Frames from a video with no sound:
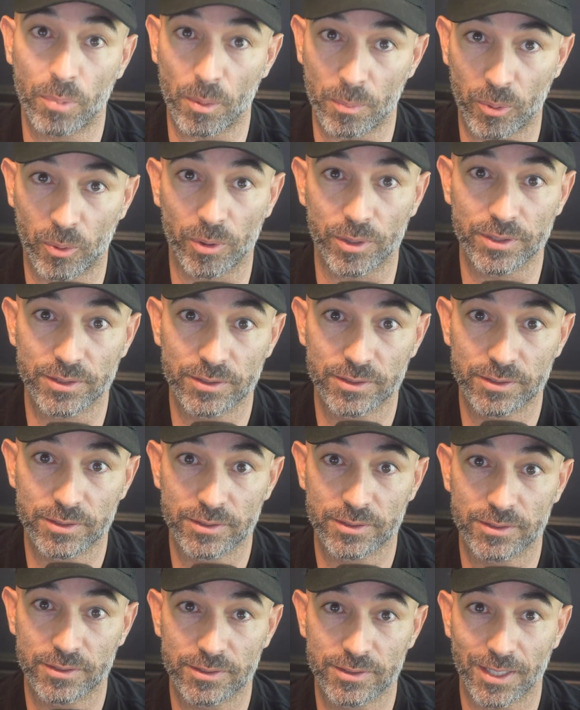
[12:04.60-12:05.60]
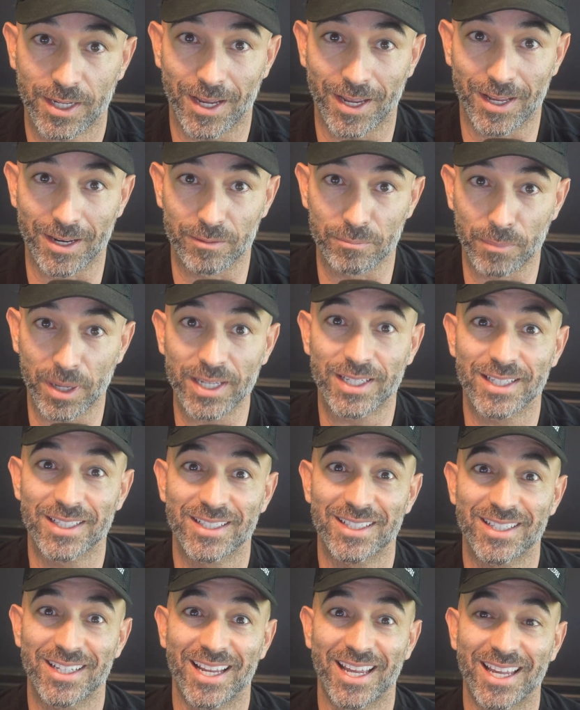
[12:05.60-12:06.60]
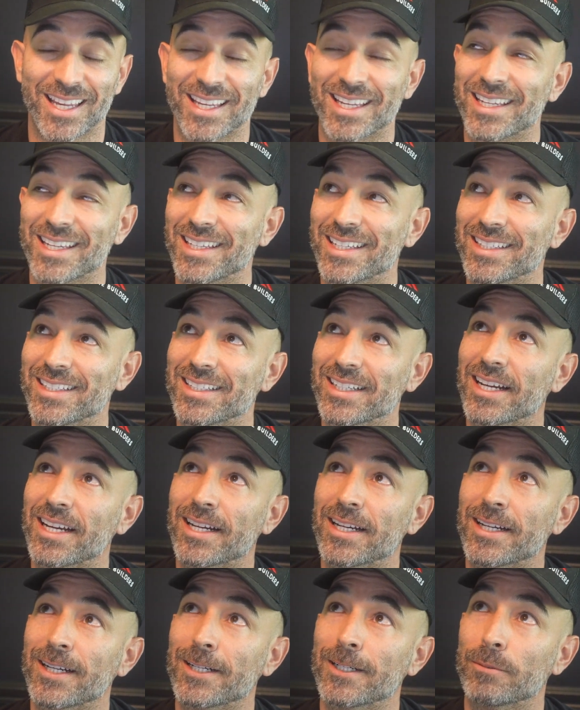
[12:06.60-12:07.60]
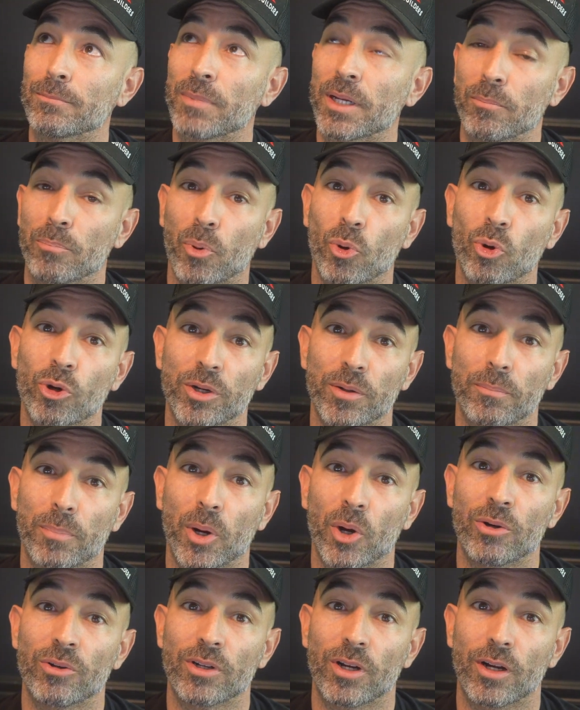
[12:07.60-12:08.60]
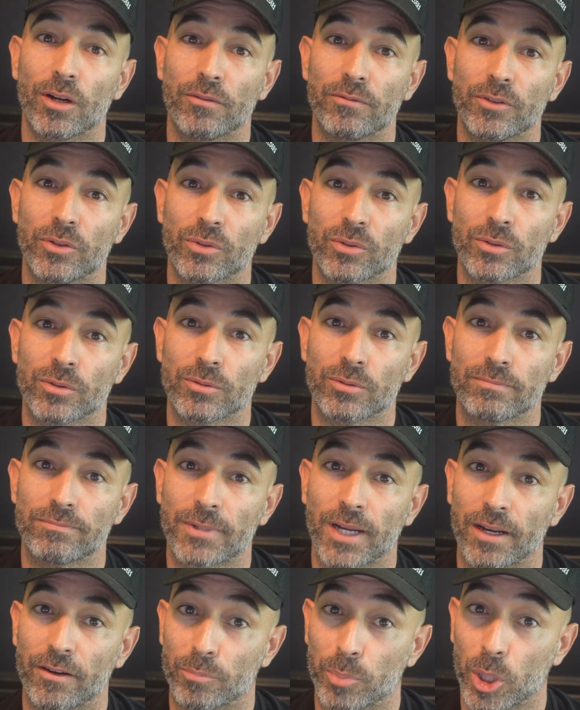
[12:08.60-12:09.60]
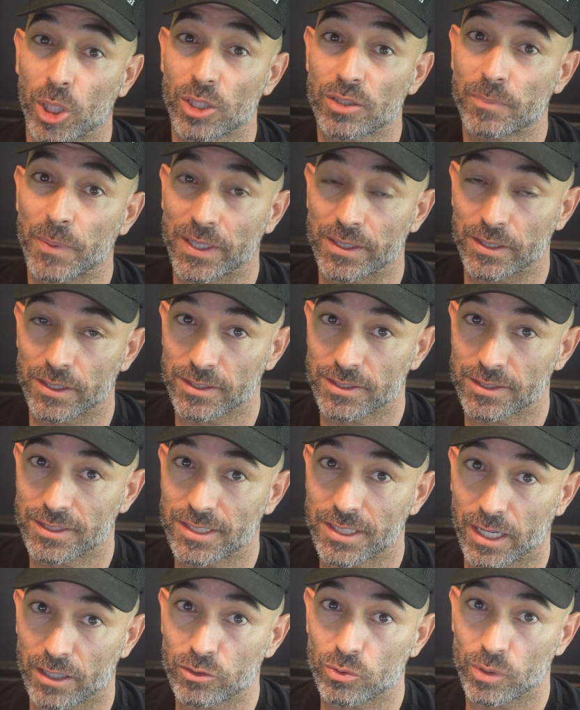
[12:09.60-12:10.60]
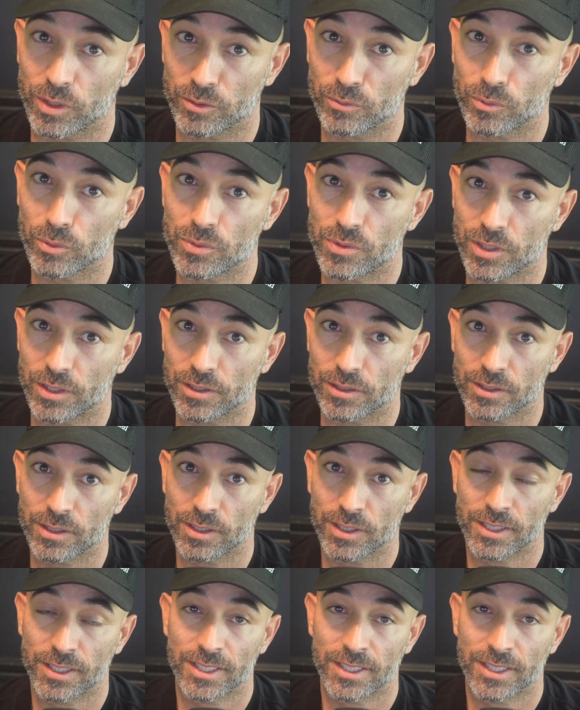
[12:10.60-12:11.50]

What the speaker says: a point and make it a important part of your kind of prospecting schedule and routine.